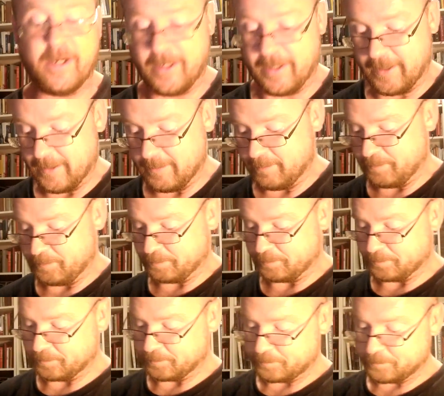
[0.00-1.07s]
Um,
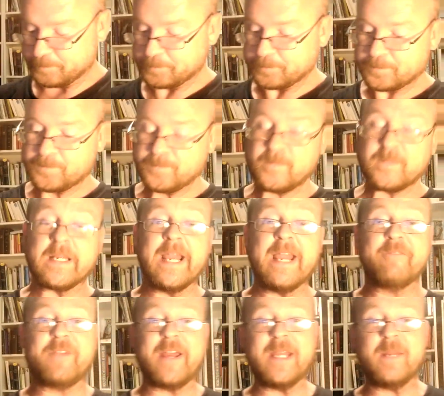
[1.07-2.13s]

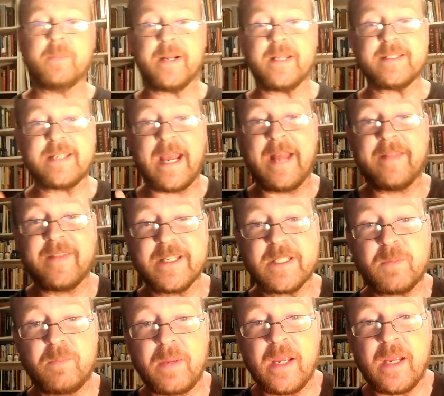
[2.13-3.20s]
if anybody's had
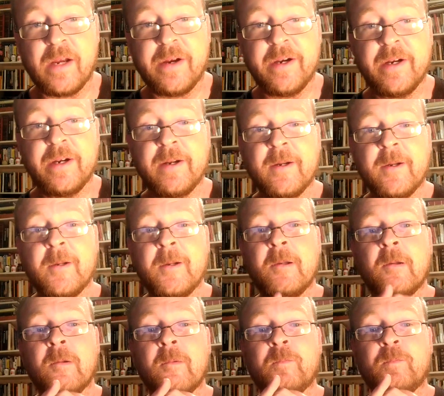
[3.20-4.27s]
this beer,
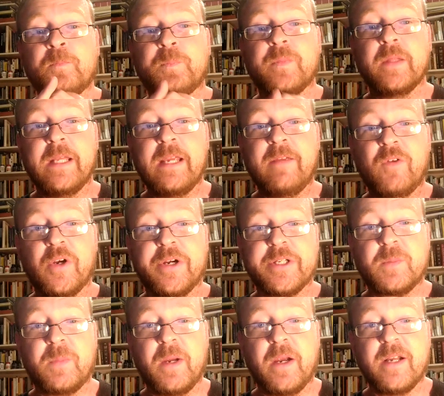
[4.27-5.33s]
leave your
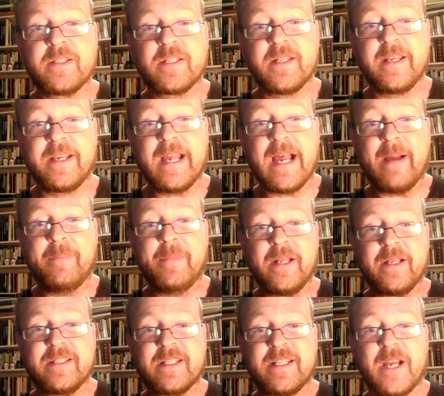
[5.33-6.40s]
experience in the
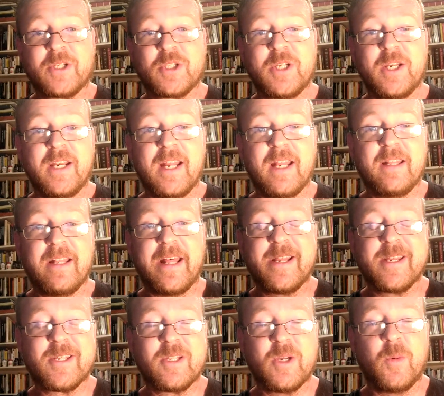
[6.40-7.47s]
comment section and let
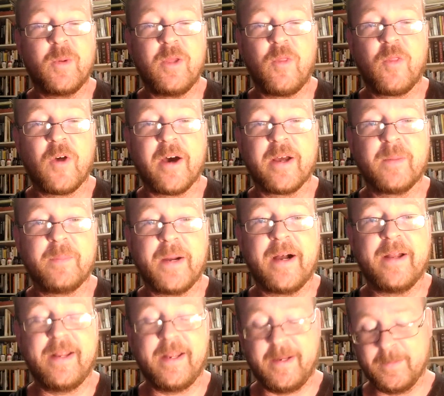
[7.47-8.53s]
us know what you thought
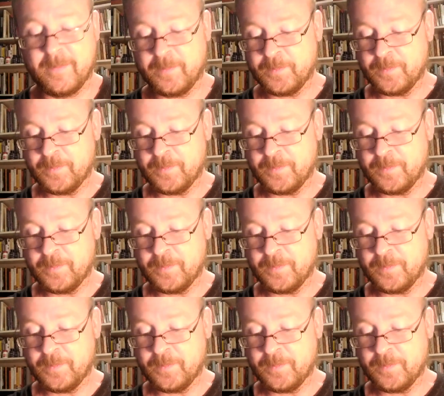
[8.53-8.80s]
about it.